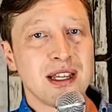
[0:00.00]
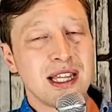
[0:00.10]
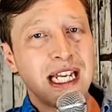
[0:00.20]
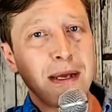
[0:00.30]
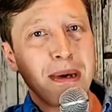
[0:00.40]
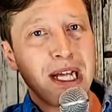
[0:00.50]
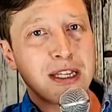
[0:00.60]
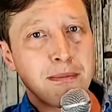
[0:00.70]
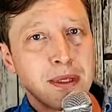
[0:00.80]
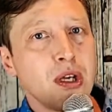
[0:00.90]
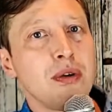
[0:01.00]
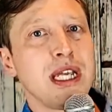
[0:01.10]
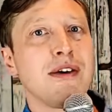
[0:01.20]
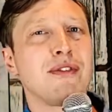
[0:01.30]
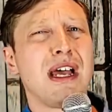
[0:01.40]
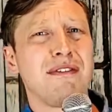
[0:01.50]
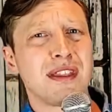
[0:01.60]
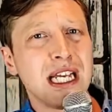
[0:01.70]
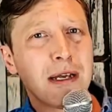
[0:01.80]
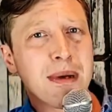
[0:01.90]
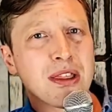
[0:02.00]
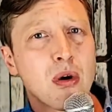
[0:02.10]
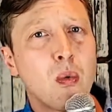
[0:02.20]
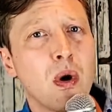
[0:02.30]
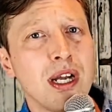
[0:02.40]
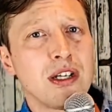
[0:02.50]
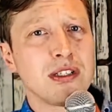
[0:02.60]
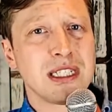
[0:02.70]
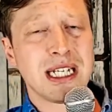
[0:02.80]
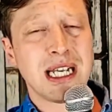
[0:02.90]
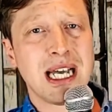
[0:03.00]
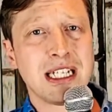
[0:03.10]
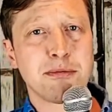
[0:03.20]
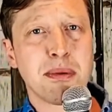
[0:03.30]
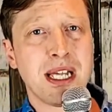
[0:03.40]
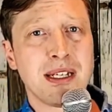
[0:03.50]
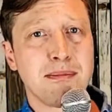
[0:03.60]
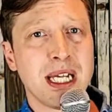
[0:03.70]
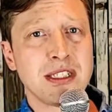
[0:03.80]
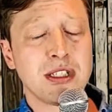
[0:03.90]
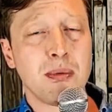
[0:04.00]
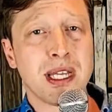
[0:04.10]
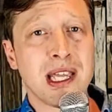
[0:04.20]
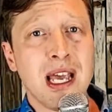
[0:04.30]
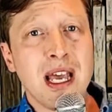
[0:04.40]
Think about the beauty of life. Think about the wonders that God has blessed you with.